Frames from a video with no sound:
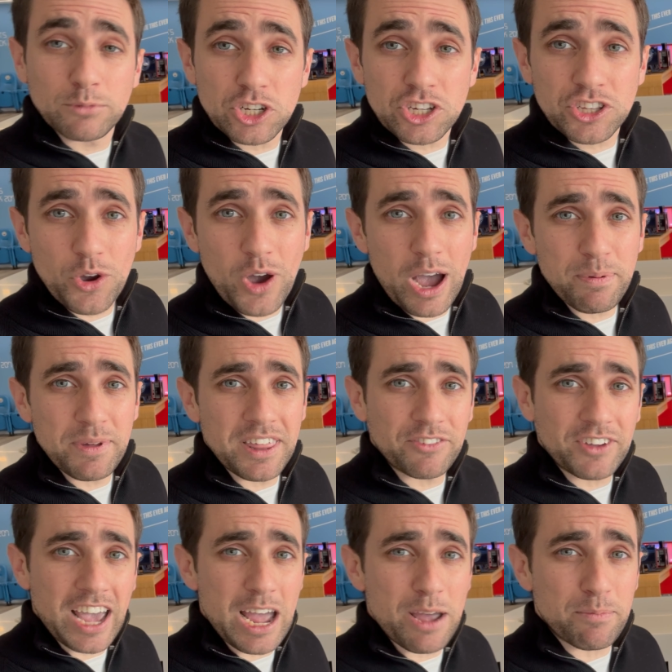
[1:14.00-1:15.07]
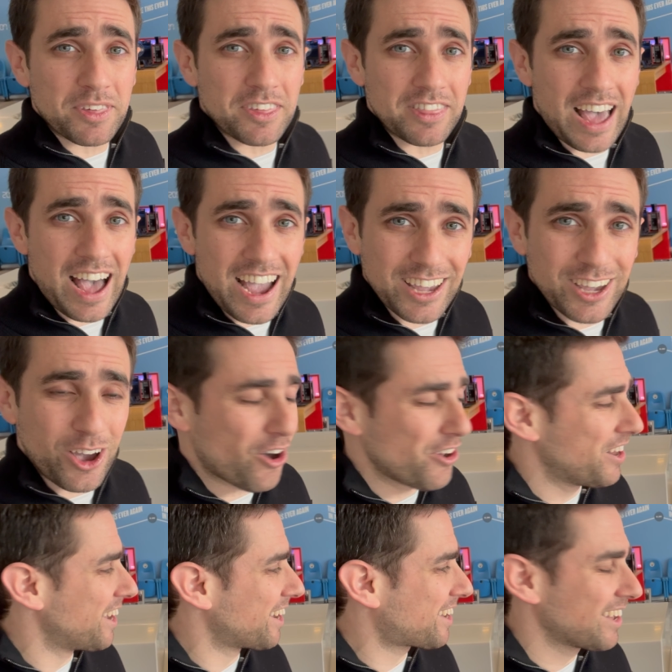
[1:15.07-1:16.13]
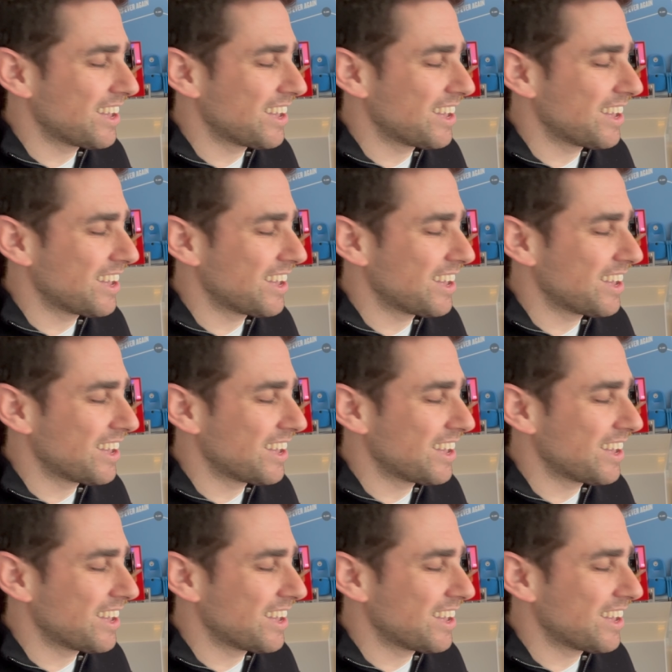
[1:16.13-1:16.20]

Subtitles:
just so happy they've kept the iconic